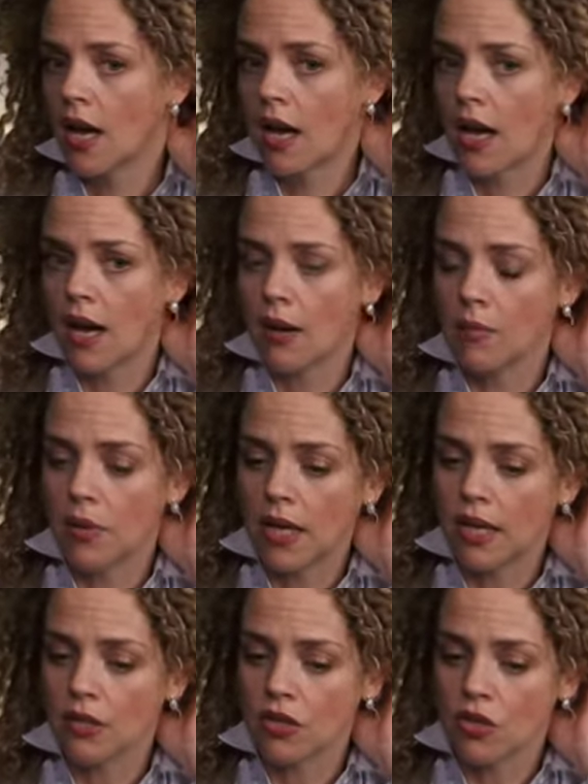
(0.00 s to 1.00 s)

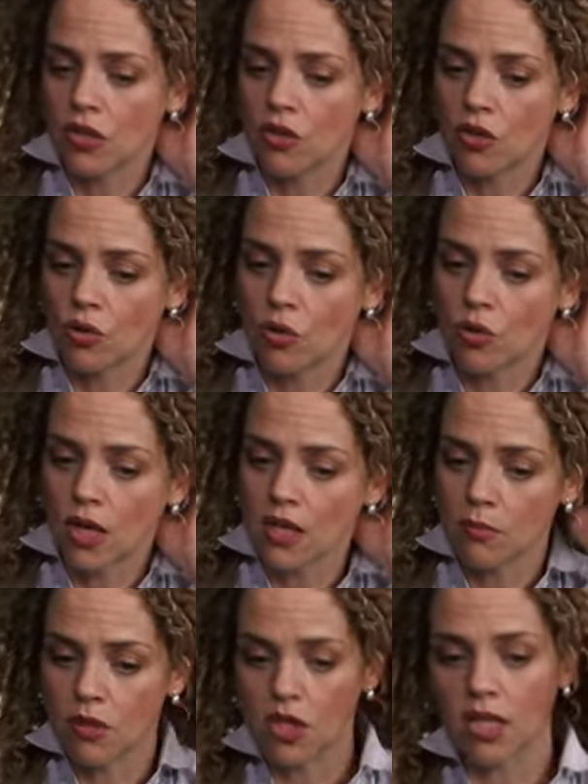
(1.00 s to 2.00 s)
and your
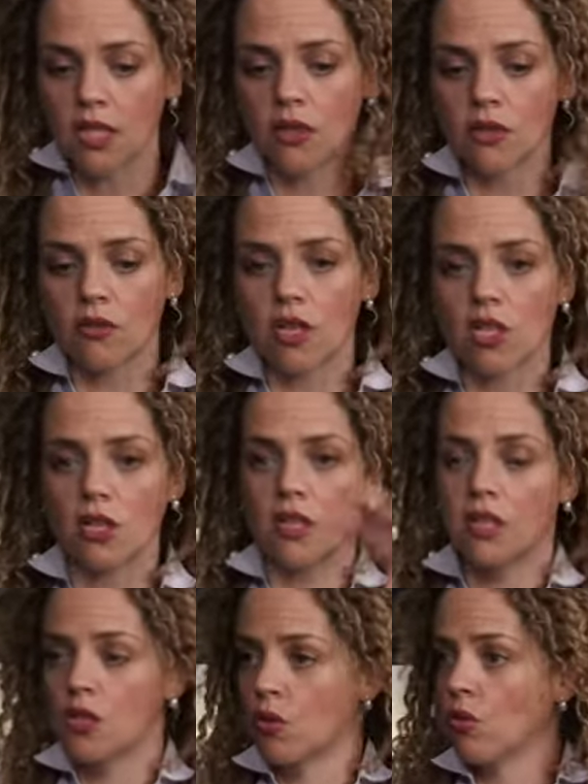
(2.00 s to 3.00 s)
customer details are actually
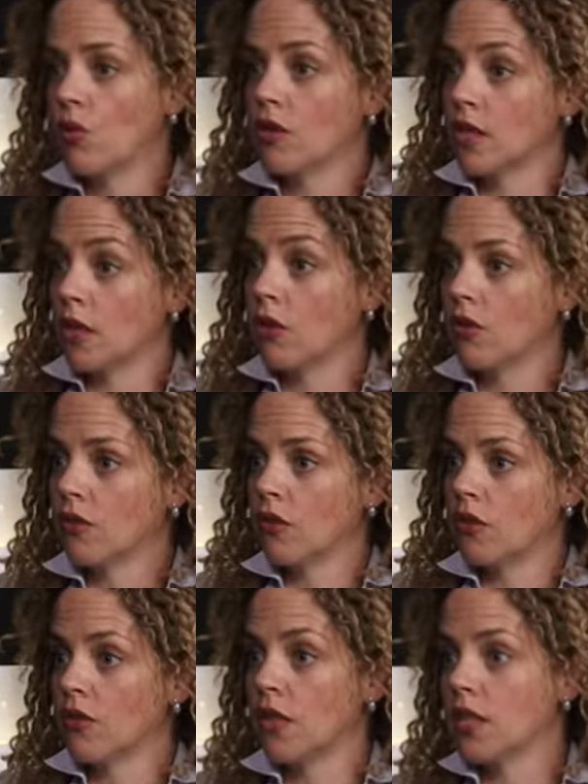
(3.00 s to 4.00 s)
stored on
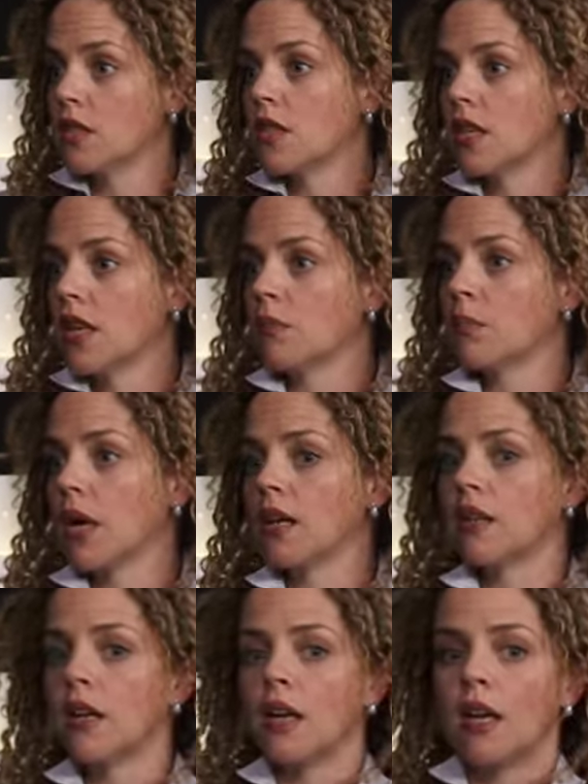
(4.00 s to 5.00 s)
the internet, but
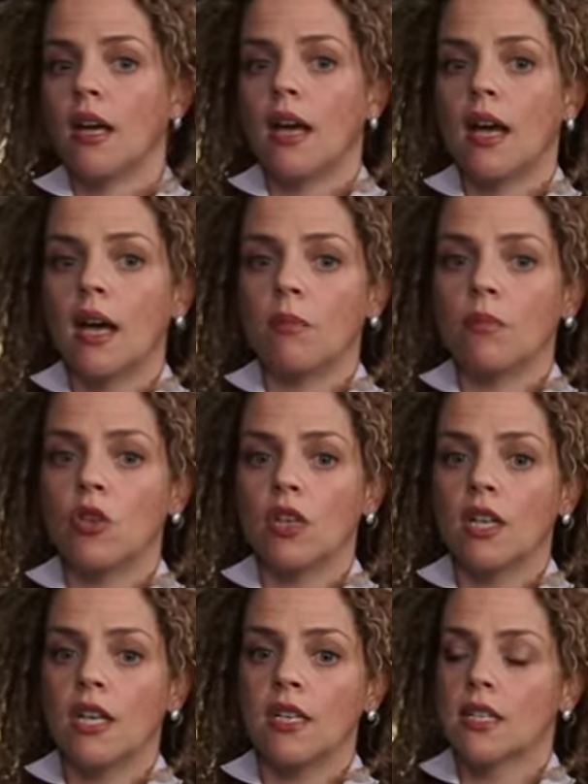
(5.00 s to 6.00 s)
you
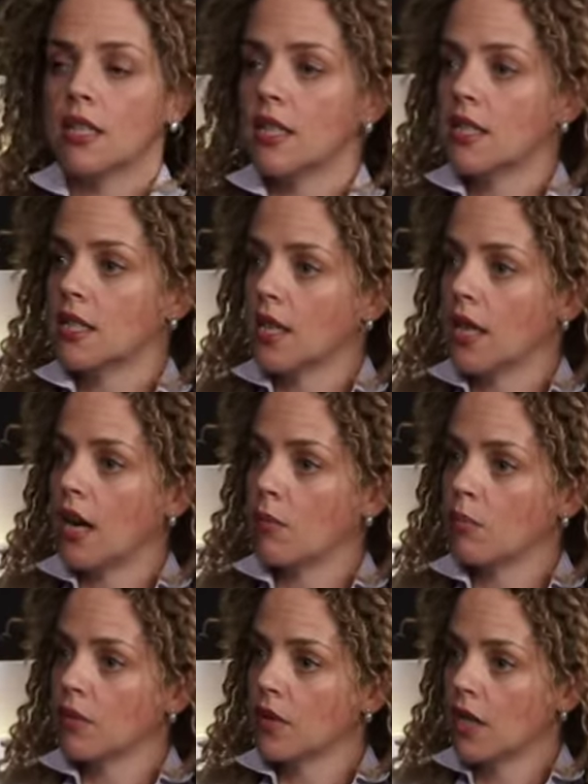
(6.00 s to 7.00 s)
can easily set
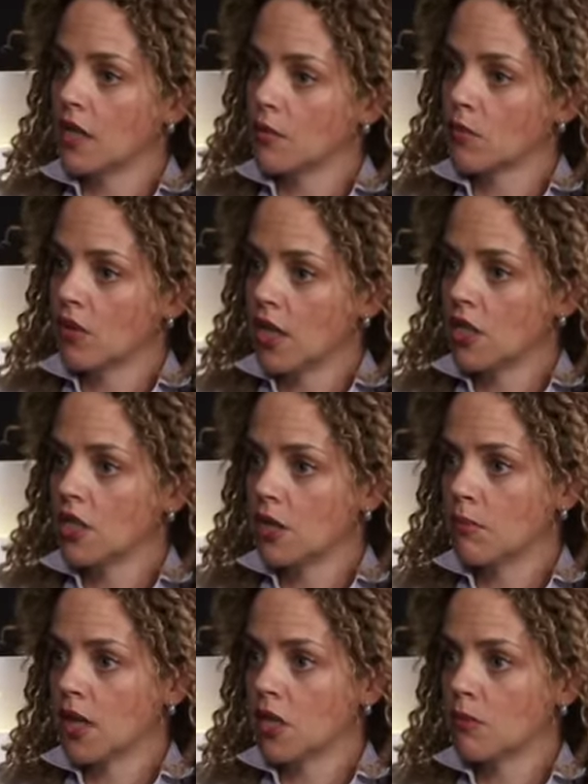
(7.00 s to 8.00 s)
up a customer relationship
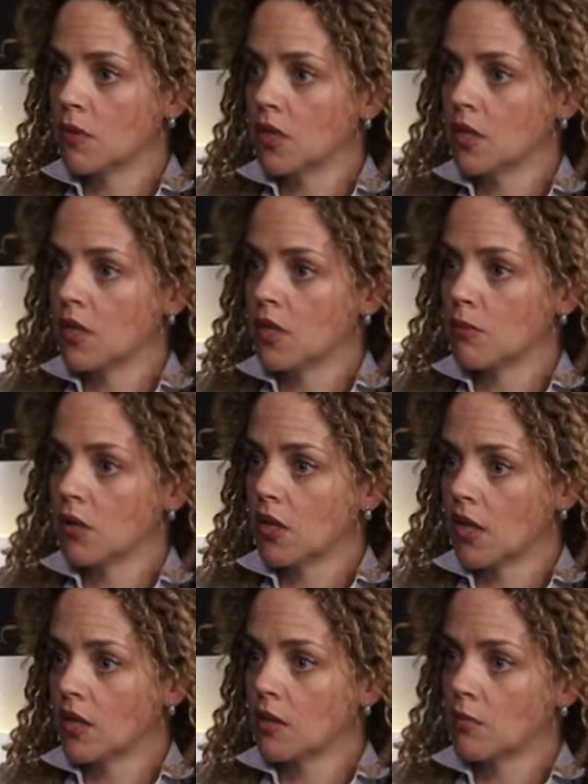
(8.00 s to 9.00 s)
management system and
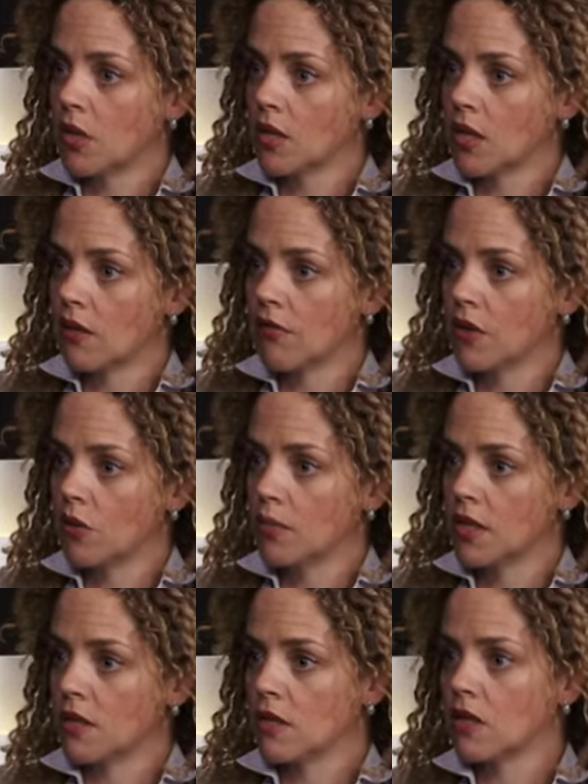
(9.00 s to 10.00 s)
customise that for your
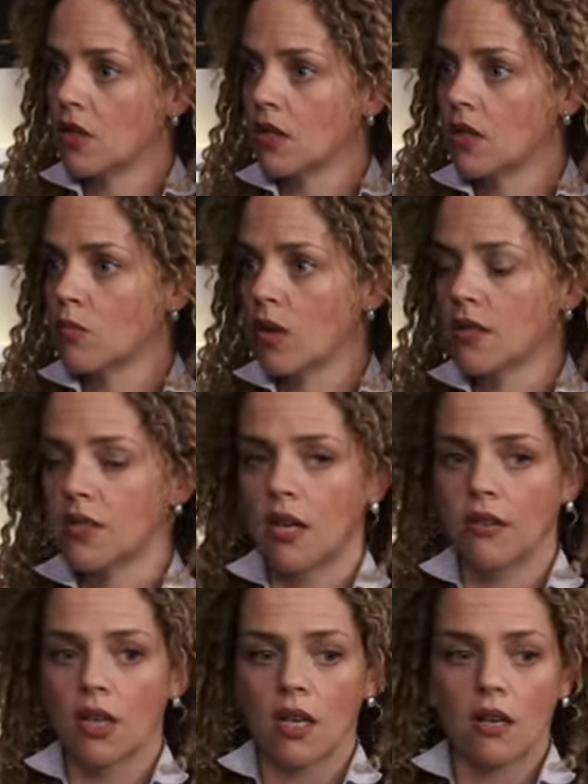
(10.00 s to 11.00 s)
business. So there's ones
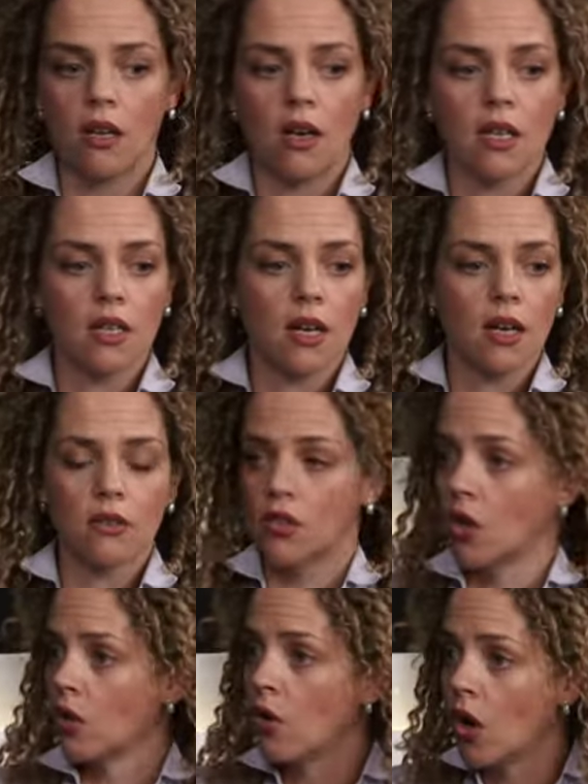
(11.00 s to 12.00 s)
out there like
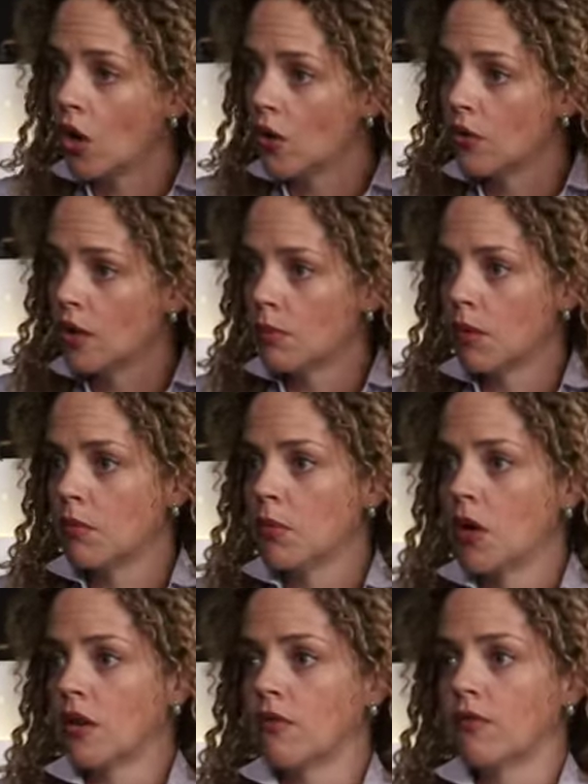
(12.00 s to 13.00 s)
Zoho that people
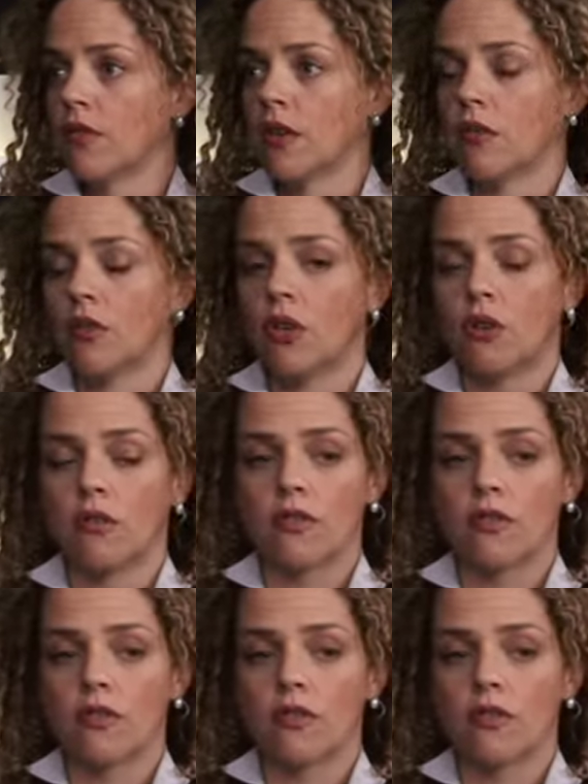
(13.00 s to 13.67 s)
might have heard of,